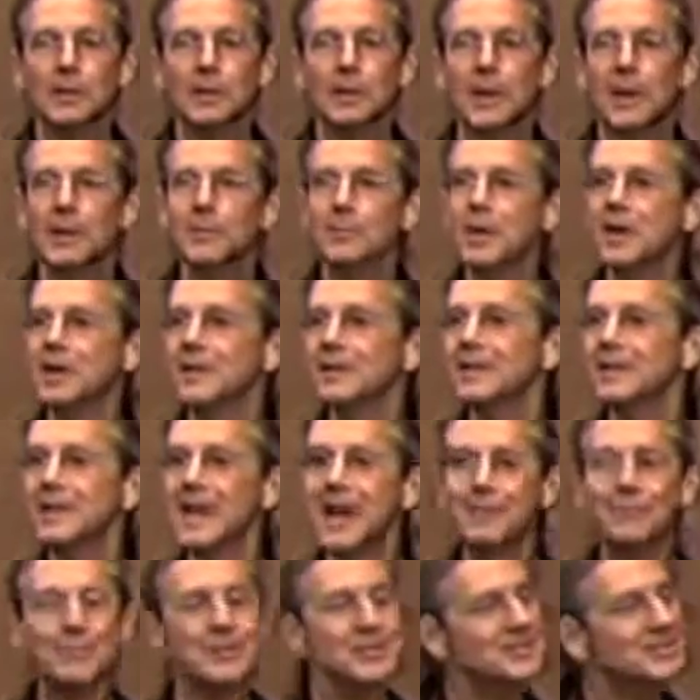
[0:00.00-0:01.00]
Amen. And
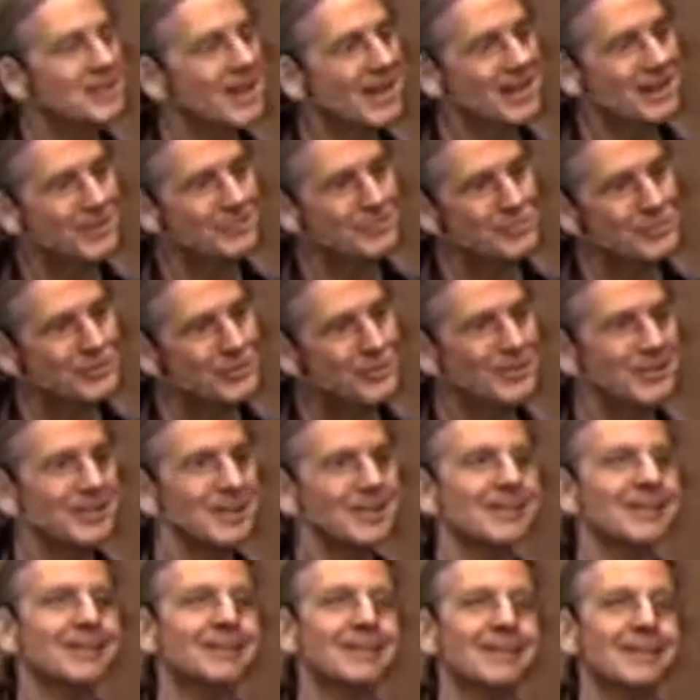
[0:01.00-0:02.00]
that means I am
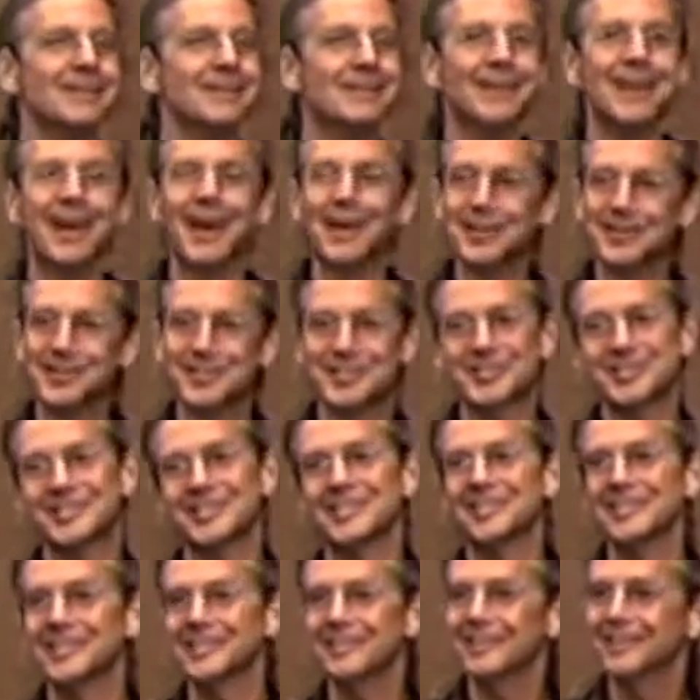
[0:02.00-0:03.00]
looking at a
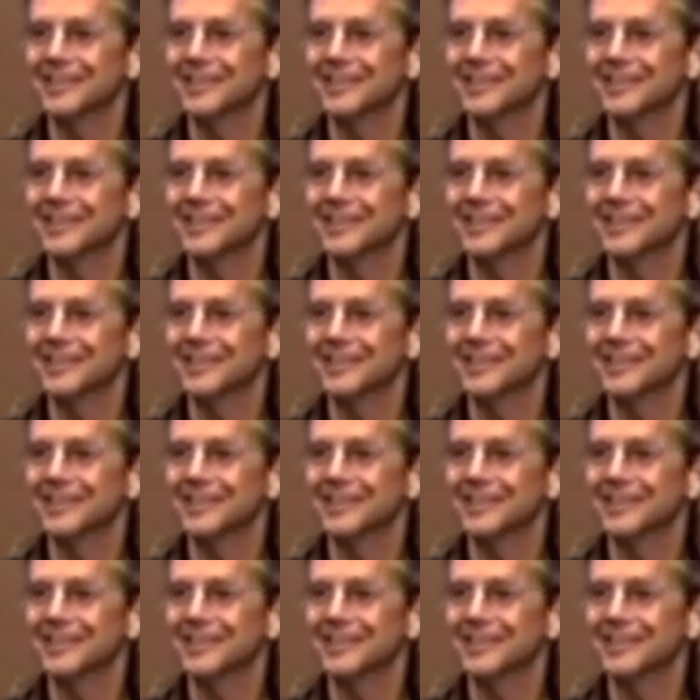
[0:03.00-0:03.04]
seat